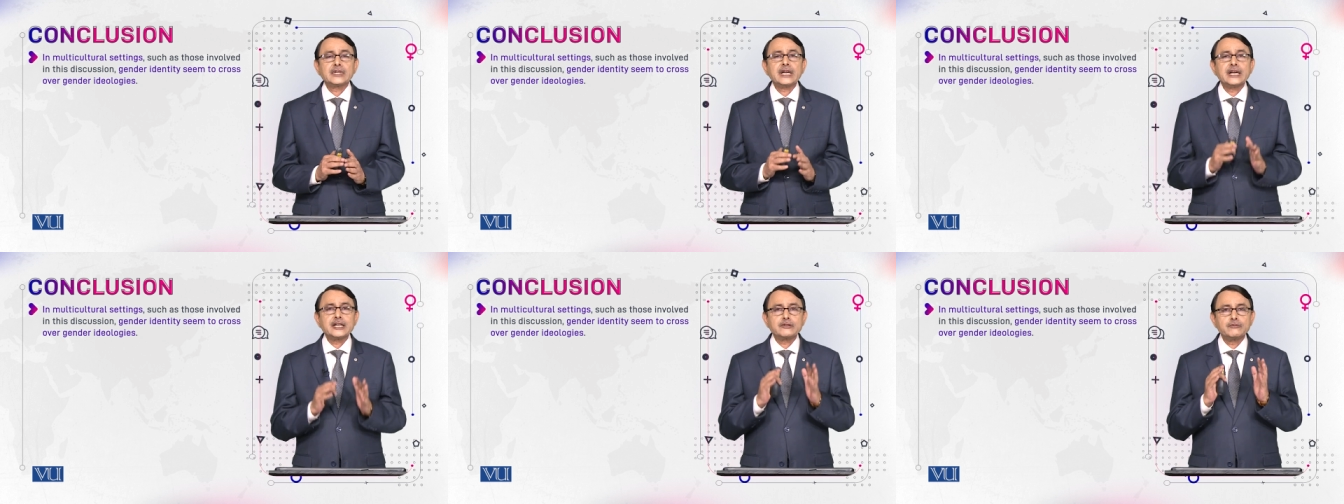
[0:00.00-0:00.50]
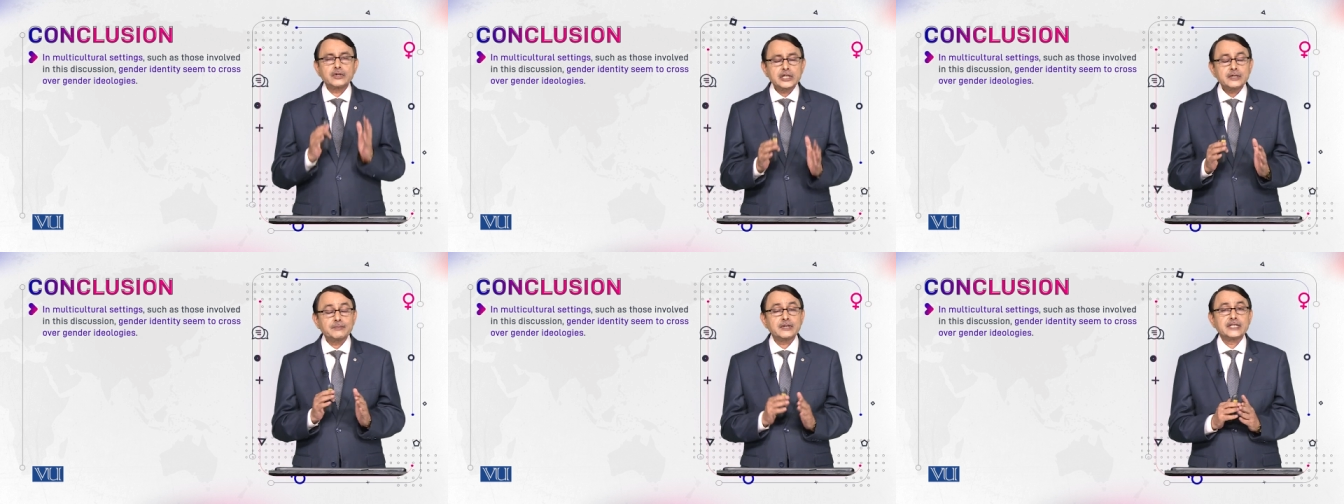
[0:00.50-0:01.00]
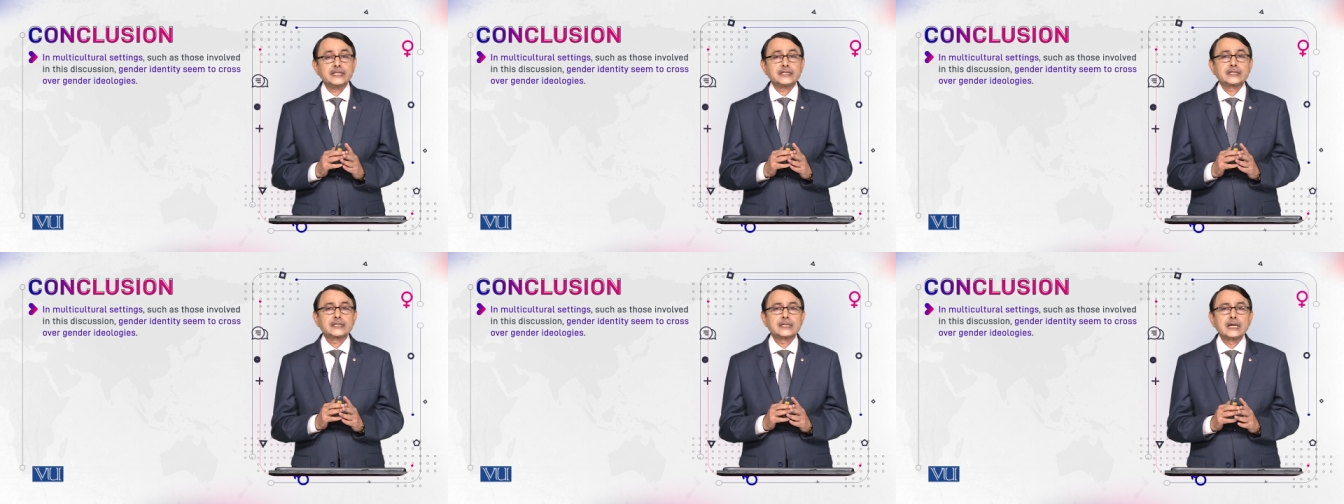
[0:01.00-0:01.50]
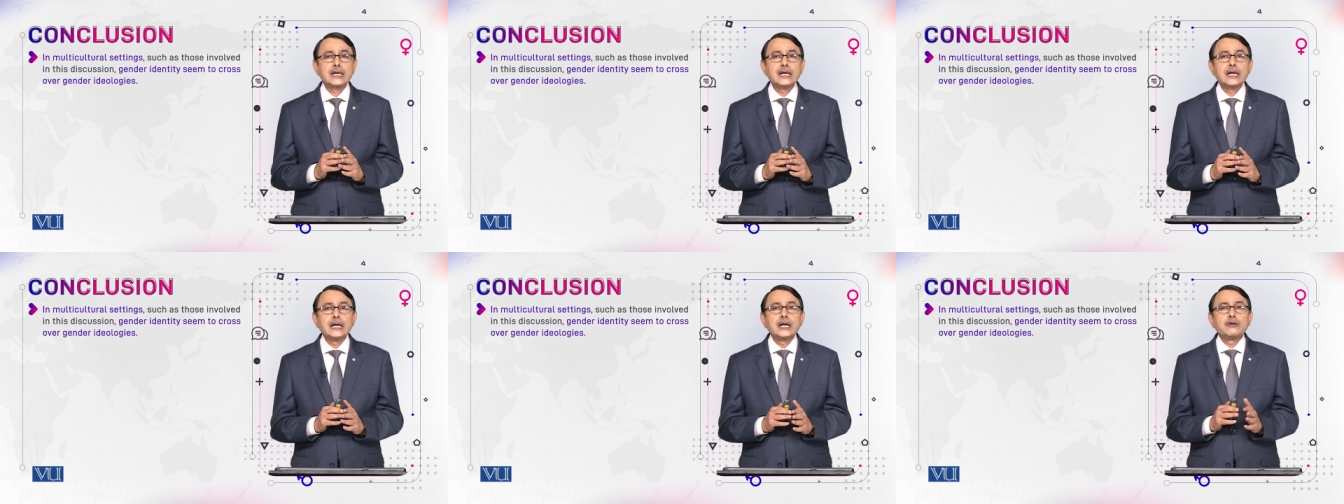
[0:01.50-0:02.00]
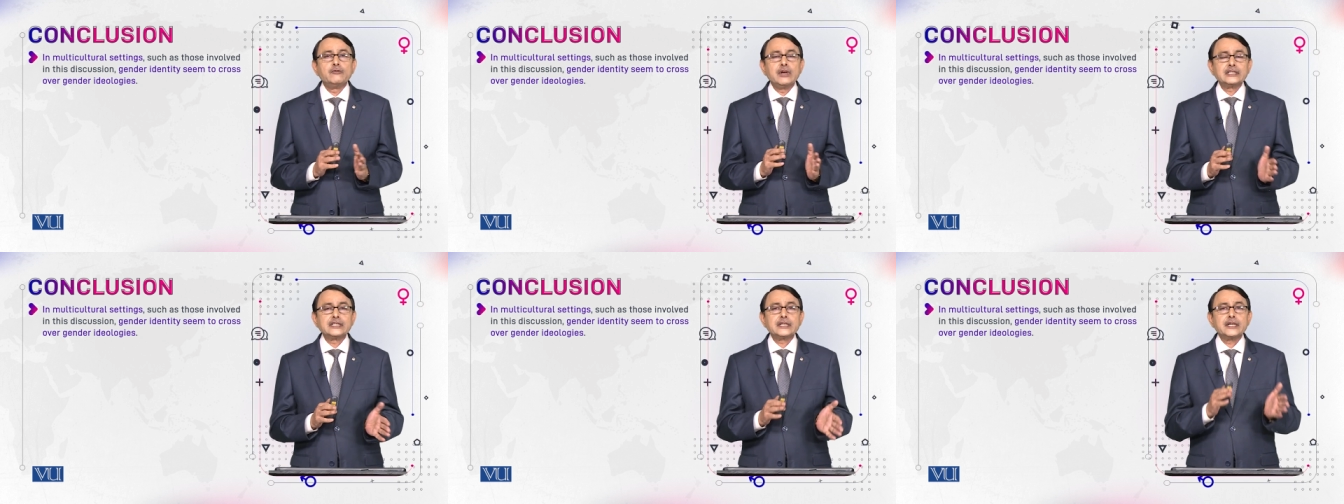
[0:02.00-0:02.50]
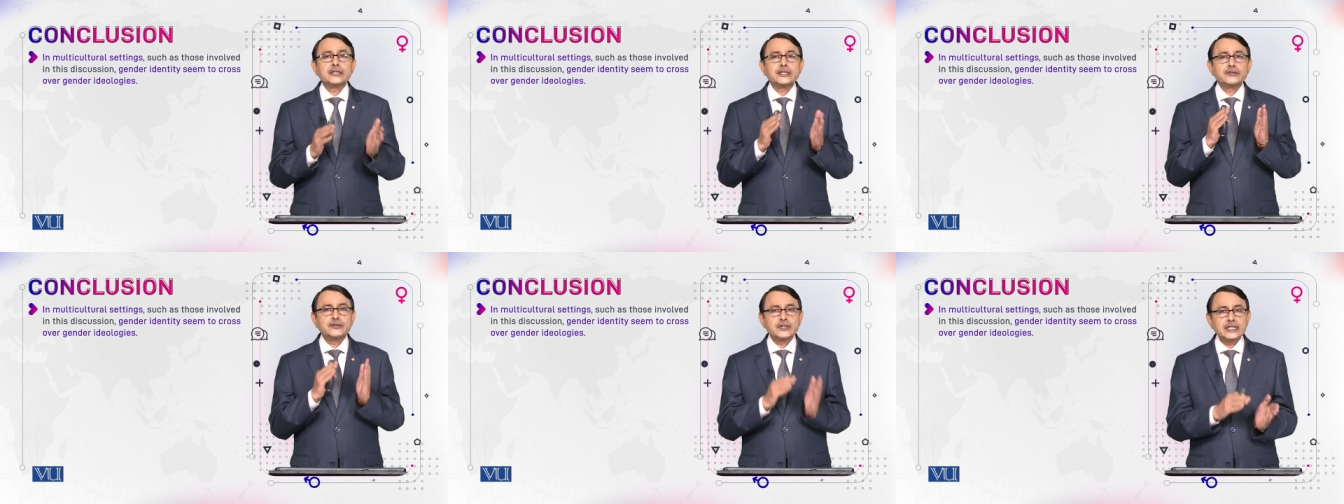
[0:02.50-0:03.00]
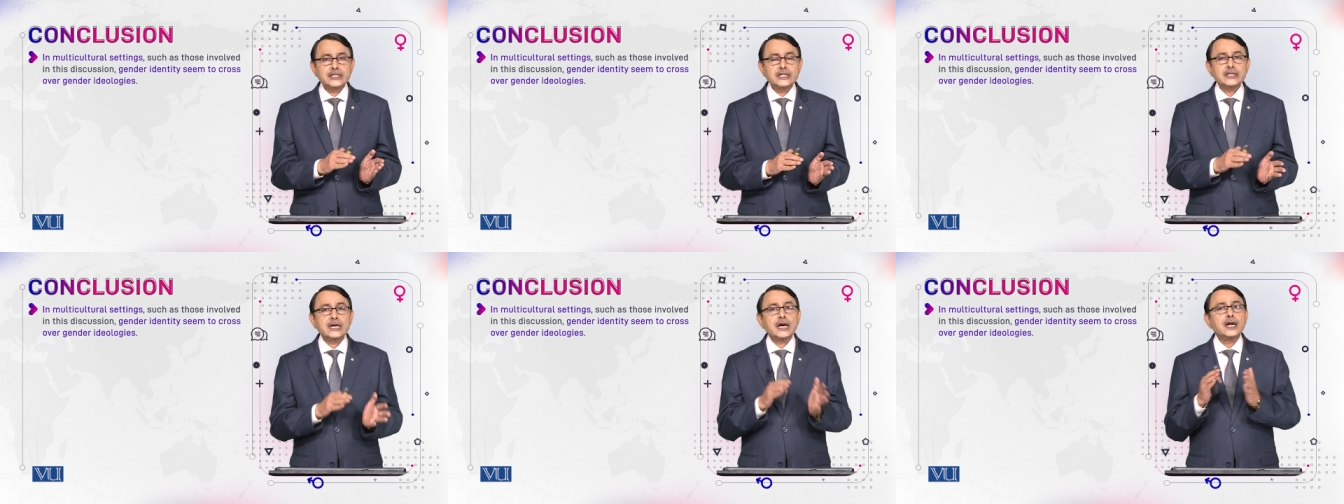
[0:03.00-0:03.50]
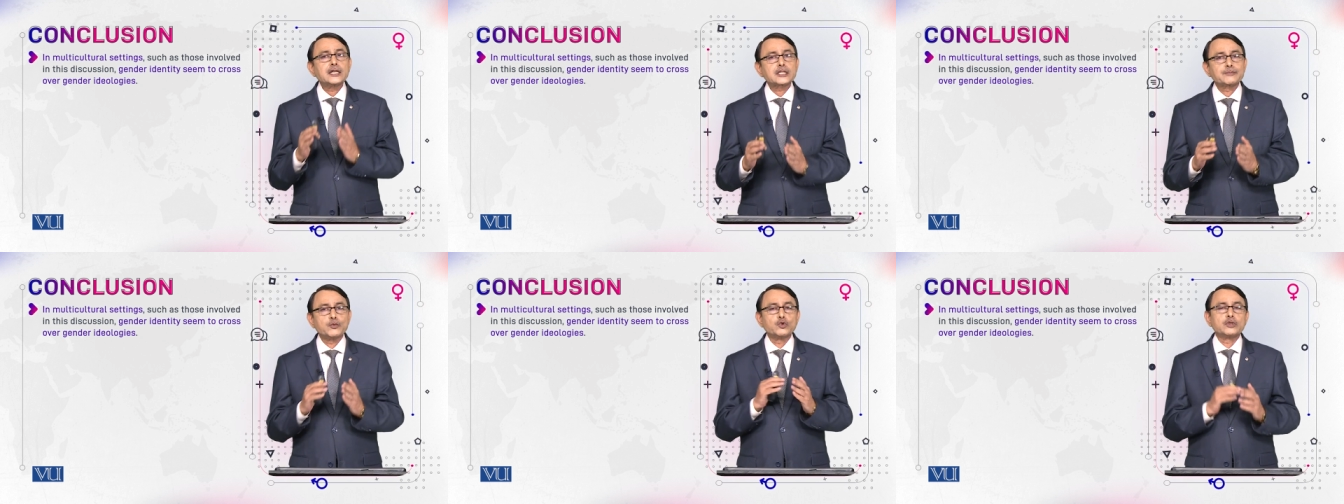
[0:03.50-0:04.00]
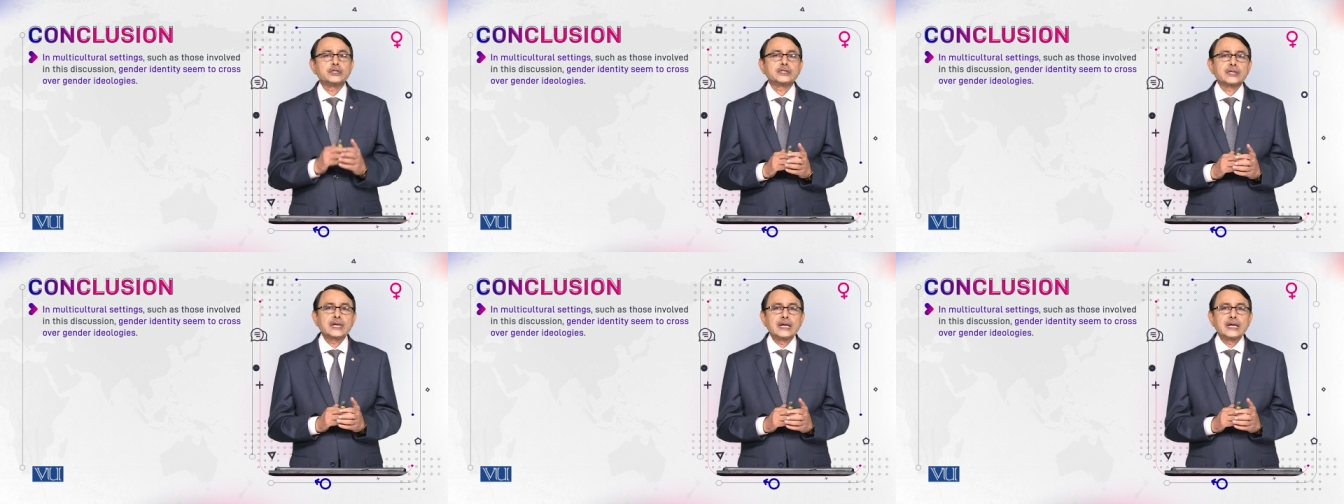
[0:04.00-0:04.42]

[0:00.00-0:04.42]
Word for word: at workplace whether it is written or spoken